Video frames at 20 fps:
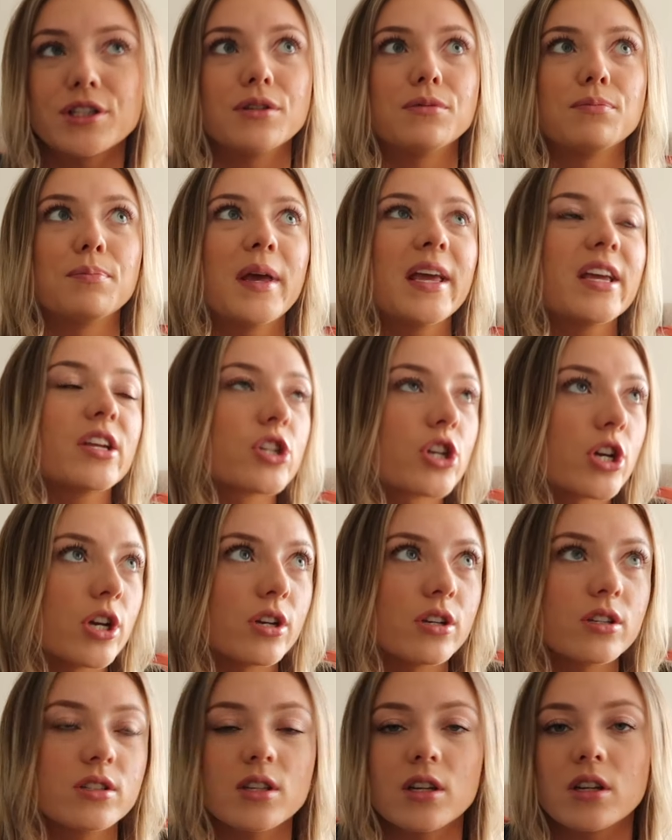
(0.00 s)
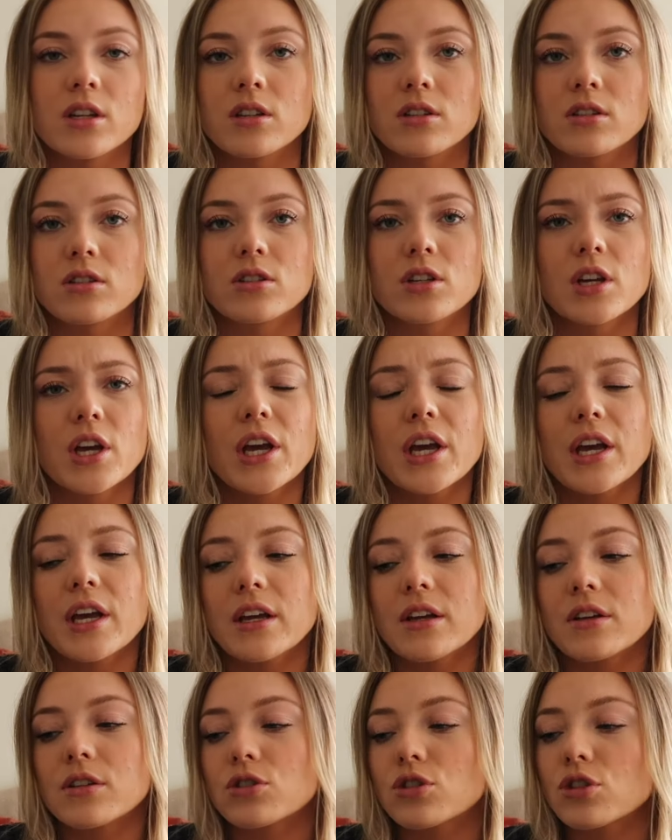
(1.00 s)
and pictures and
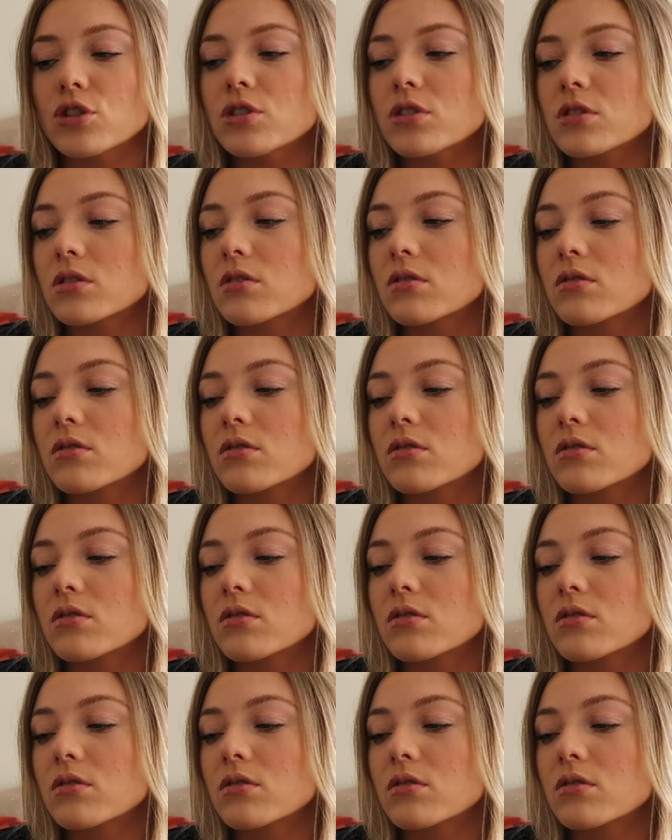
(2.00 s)
just